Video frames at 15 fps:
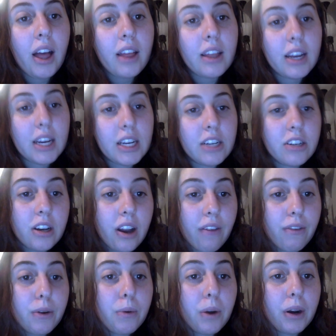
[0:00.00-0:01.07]
that each and
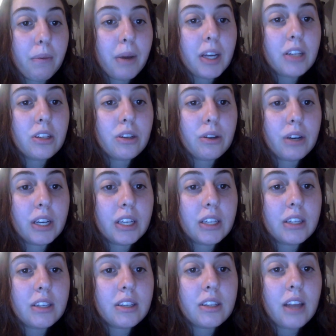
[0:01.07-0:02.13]
every one of my
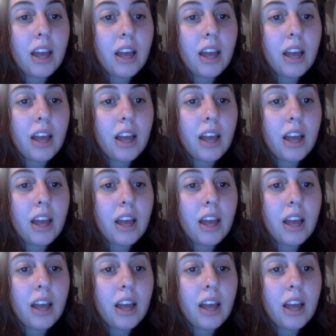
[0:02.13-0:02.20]
students